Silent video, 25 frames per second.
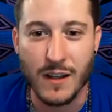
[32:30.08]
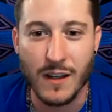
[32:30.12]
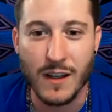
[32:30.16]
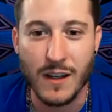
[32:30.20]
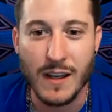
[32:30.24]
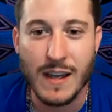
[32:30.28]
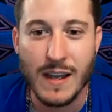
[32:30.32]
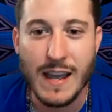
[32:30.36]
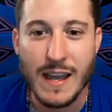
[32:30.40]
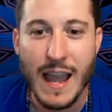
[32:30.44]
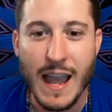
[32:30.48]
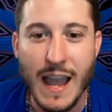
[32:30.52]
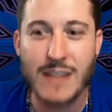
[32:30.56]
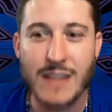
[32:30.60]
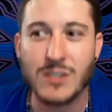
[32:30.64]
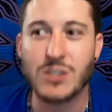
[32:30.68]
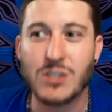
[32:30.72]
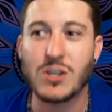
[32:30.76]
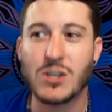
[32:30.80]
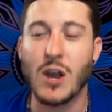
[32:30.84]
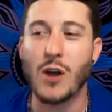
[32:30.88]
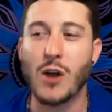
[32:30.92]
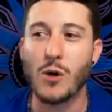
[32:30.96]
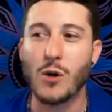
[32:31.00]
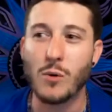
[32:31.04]
And
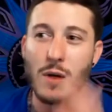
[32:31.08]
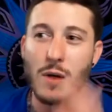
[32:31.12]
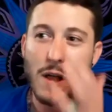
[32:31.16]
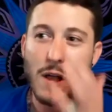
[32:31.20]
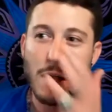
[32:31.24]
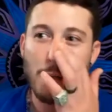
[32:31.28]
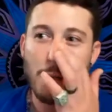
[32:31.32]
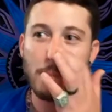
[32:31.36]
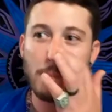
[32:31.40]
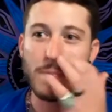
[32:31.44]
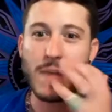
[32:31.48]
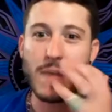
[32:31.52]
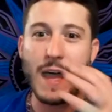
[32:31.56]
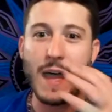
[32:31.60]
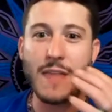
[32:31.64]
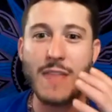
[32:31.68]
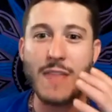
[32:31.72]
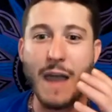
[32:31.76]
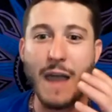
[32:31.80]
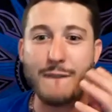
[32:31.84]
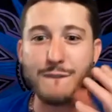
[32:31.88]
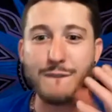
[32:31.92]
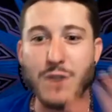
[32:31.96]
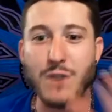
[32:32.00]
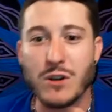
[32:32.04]
so
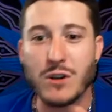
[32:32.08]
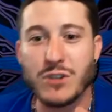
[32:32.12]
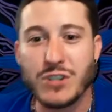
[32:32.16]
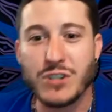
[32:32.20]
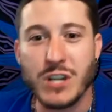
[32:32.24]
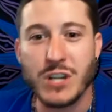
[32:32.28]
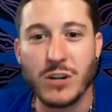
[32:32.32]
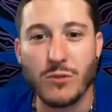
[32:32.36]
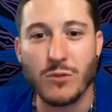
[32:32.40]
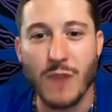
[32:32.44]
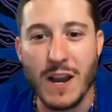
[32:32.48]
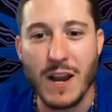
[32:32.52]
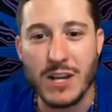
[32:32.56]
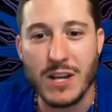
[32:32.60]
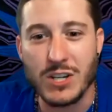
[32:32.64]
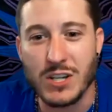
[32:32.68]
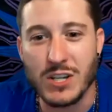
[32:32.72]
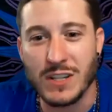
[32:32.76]
that first generation,